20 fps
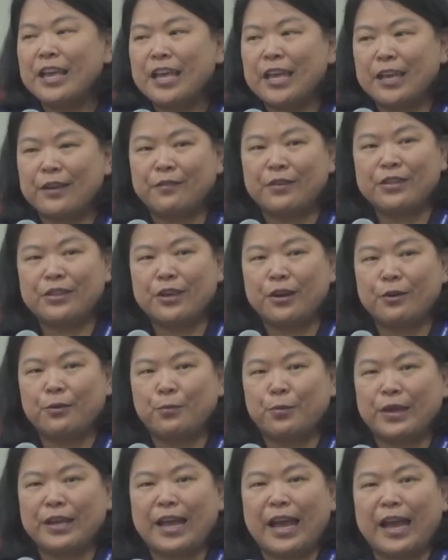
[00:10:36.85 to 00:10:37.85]
even though
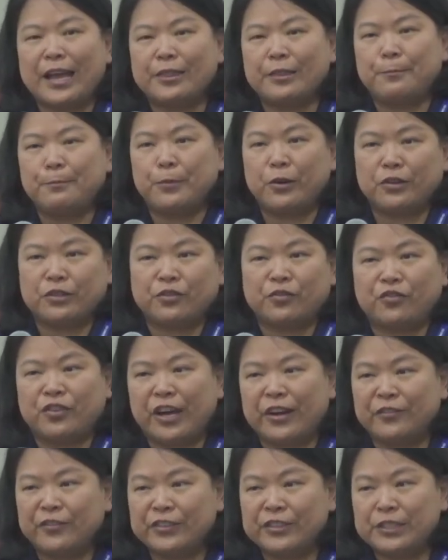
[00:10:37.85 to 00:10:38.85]
we had the most
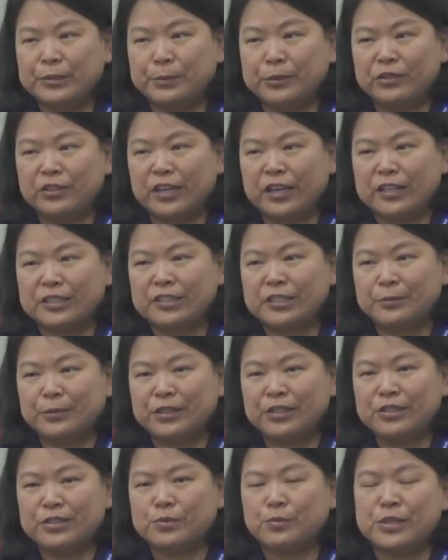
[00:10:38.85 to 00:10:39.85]
referenceable
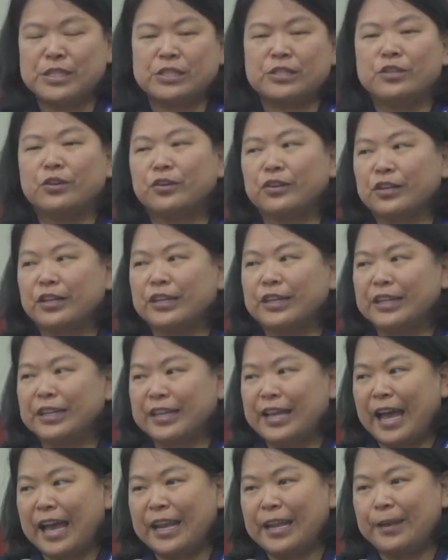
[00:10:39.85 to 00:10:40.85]
customers, we still couldn't
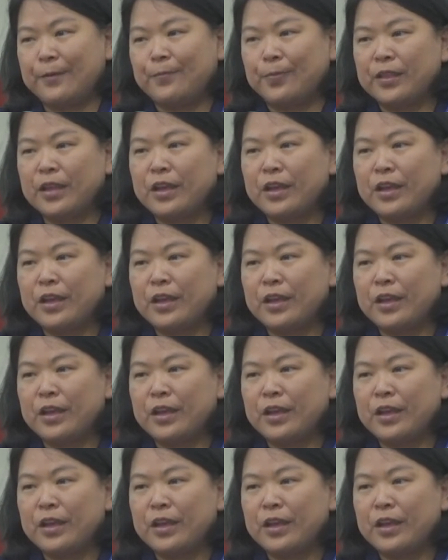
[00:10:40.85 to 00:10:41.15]
get it.